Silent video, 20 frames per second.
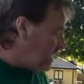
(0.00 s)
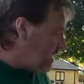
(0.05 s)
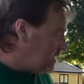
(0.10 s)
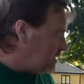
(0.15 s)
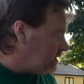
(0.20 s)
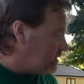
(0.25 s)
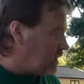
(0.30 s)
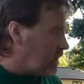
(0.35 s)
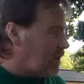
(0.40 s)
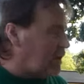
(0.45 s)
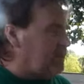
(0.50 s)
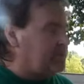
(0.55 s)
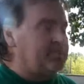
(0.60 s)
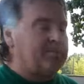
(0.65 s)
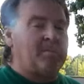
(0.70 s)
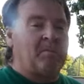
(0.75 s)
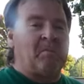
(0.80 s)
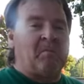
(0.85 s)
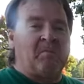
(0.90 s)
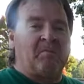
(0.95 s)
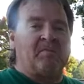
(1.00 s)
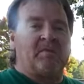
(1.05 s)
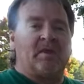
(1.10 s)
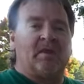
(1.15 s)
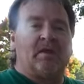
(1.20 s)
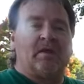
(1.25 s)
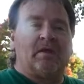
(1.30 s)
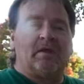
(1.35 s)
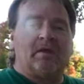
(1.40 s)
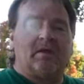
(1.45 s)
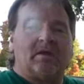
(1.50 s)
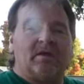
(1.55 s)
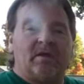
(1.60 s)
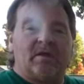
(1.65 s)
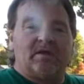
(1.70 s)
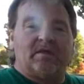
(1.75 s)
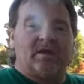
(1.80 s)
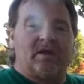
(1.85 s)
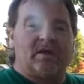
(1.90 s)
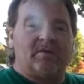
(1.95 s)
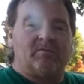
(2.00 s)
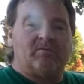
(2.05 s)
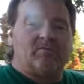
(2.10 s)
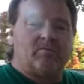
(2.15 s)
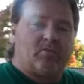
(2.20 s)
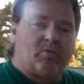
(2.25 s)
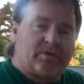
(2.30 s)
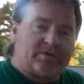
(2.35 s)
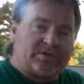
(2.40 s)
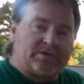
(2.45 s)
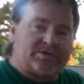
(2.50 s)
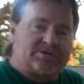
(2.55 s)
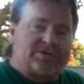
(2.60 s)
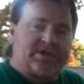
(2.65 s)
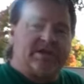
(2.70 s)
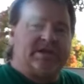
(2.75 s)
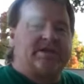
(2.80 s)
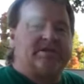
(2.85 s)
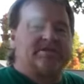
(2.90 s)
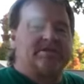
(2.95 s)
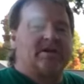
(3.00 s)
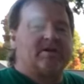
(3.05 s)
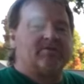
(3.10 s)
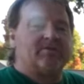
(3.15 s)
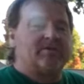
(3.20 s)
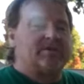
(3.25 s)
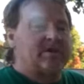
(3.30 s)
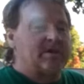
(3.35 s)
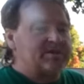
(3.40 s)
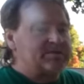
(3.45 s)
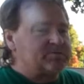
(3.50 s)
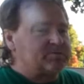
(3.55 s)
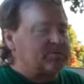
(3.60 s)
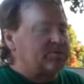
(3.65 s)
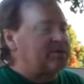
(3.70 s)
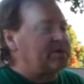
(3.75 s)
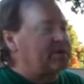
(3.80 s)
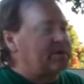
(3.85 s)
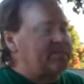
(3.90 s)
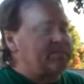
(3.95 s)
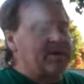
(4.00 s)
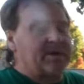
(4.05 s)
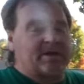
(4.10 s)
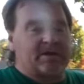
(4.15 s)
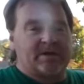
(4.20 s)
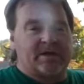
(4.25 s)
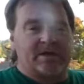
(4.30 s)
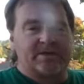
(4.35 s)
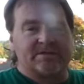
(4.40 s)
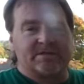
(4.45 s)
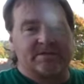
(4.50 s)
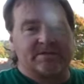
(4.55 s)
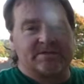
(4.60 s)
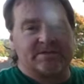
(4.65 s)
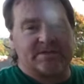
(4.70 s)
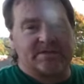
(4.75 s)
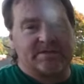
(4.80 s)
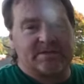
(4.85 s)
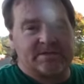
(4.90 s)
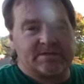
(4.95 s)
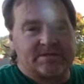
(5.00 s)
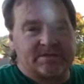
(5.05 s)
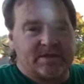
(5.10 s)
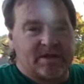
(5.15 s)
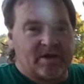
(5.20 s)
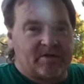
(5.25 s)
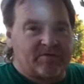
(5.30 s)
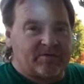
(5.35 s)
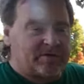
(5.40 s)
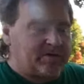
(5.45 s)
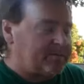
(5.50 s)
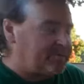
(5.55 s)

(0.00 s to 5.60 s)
And then with the cheese and everything's really going to make a nice consistency of it.